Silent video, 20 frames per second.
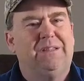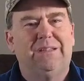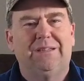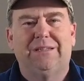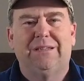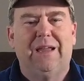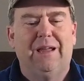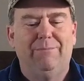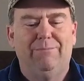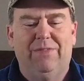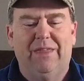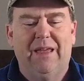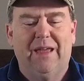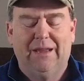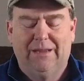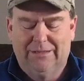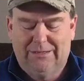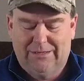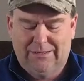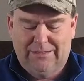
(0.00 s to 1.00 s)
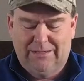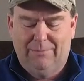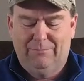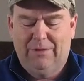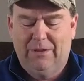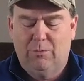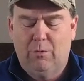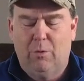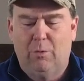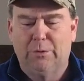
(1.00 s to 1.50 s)
It's the same thing. It's the
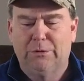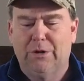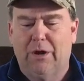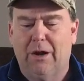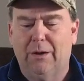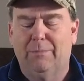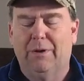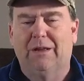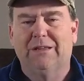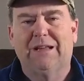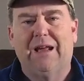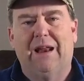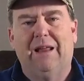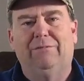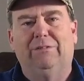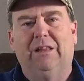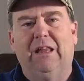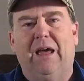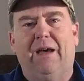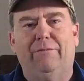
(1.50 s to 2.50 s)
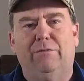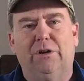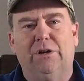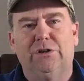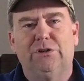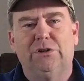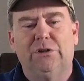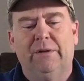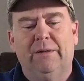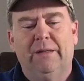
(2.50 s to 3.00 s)
same thing what we're talking about. It's got to have
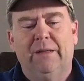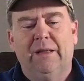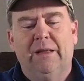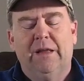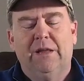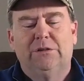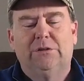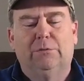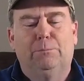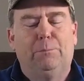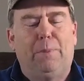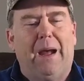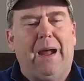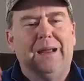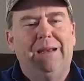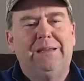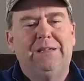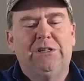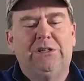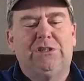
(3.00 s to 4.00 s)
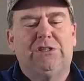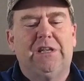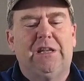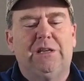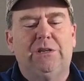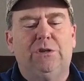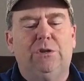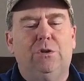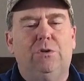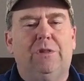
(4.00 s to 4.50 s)
leverage. So Biden just
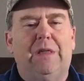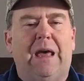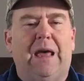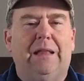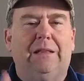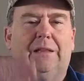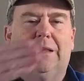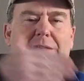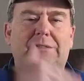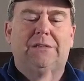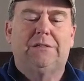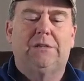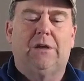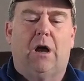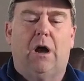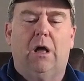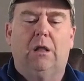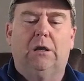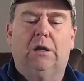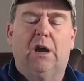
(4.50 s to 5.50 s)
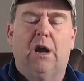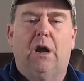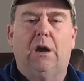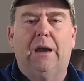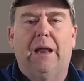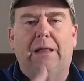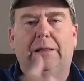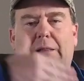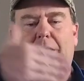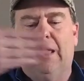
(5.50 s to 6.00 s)
didn't do that unless this
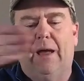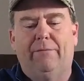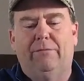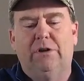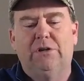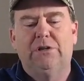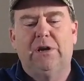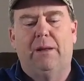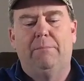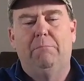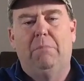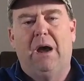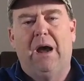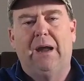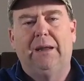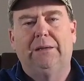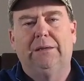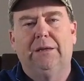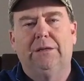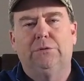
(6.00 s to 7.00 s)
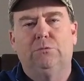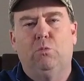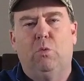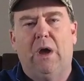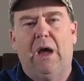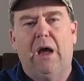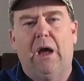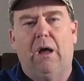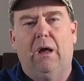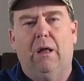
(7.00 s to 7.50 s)
oligarch had leverage on Biden as
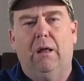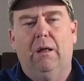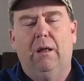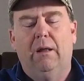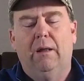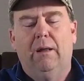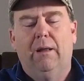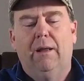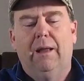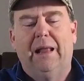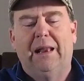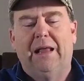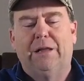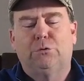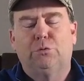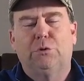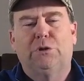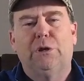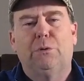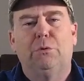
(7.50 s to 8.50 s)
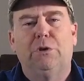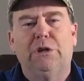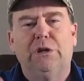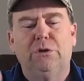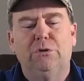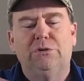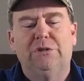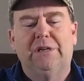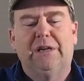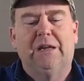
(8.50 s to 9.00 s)
well. And that's what they were
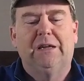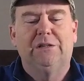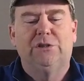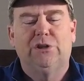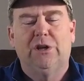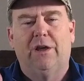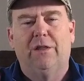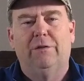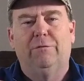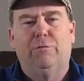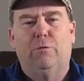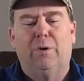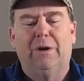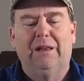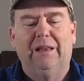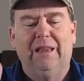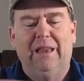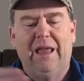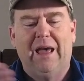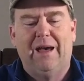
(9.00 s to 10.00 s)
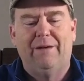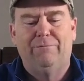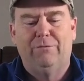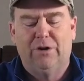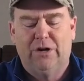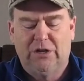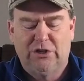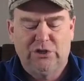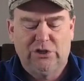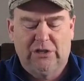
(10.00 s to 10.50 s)
using each other for
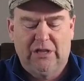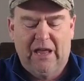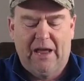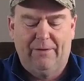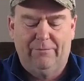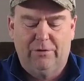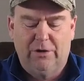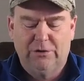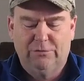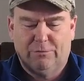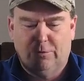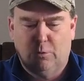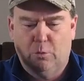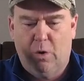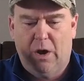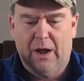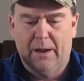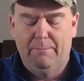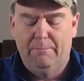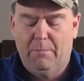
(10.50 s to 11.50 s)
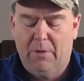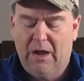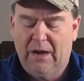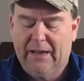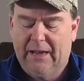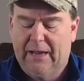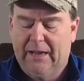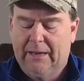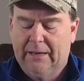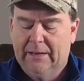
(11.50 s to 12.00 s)
leverage. Leverage for what?
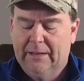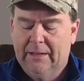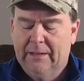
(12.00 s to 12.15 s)
Money.